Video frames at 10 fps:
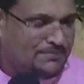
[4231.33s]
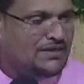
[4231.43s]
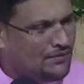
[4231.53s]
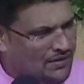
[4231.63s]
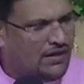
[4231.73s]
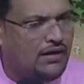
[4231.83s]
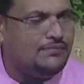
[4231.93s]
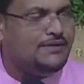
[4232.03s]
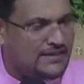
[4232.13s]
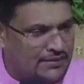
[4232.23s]
they will hug
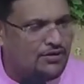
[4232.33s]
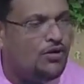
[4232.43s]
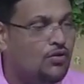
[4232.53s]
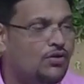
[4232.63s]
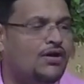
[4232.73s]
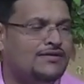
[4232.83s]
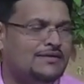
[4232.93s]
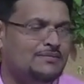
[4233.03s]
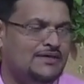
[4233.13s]
me, they will hold on to me.